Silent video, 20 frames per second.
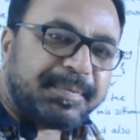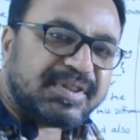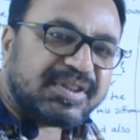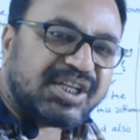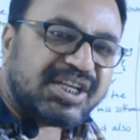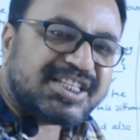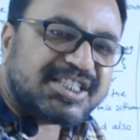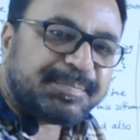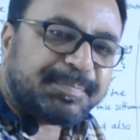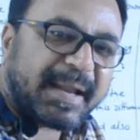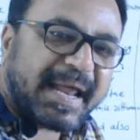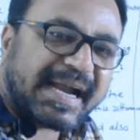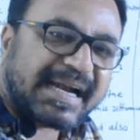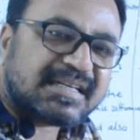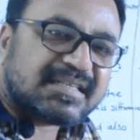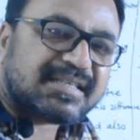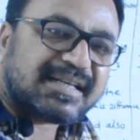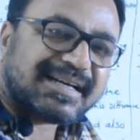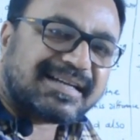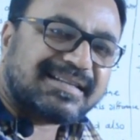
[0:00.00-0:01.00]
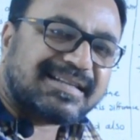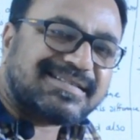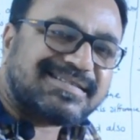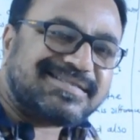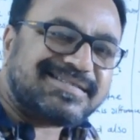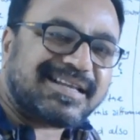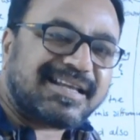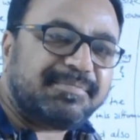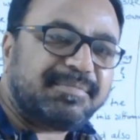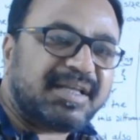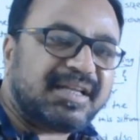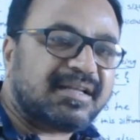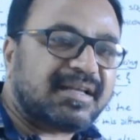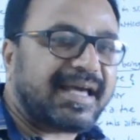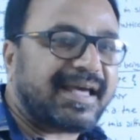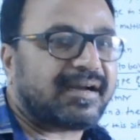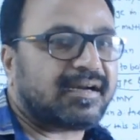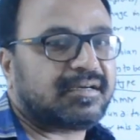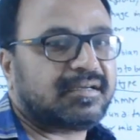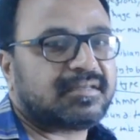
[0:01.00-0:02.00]
these plants are the same in
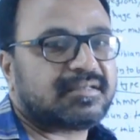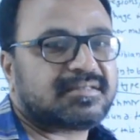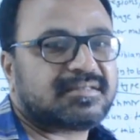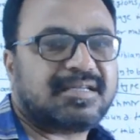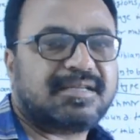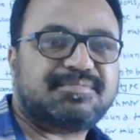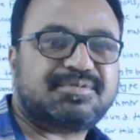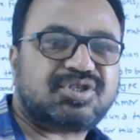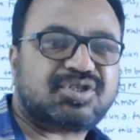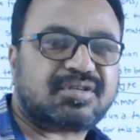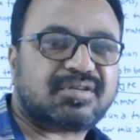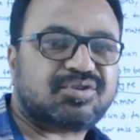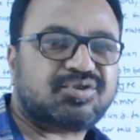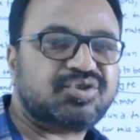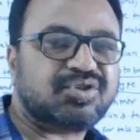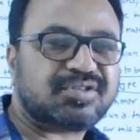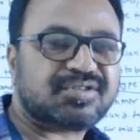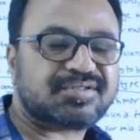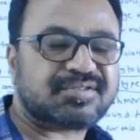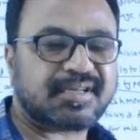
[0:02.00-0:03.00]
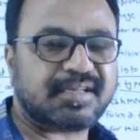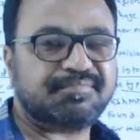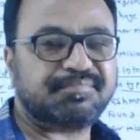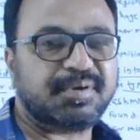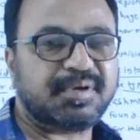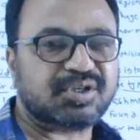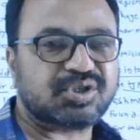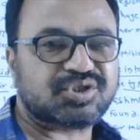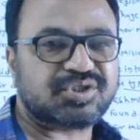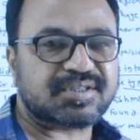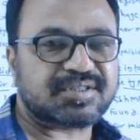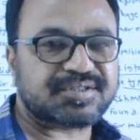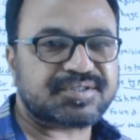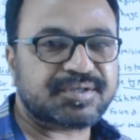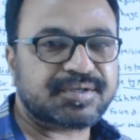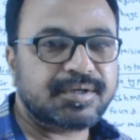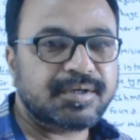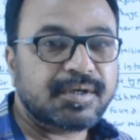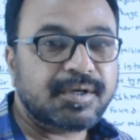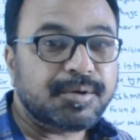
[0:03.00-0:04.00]
characters, same structures, same
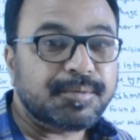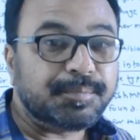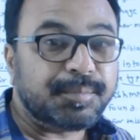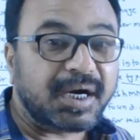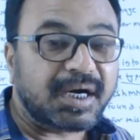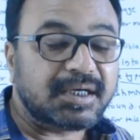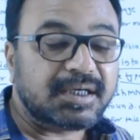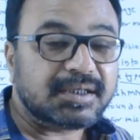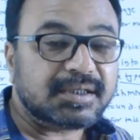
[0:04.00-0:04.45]
functions, but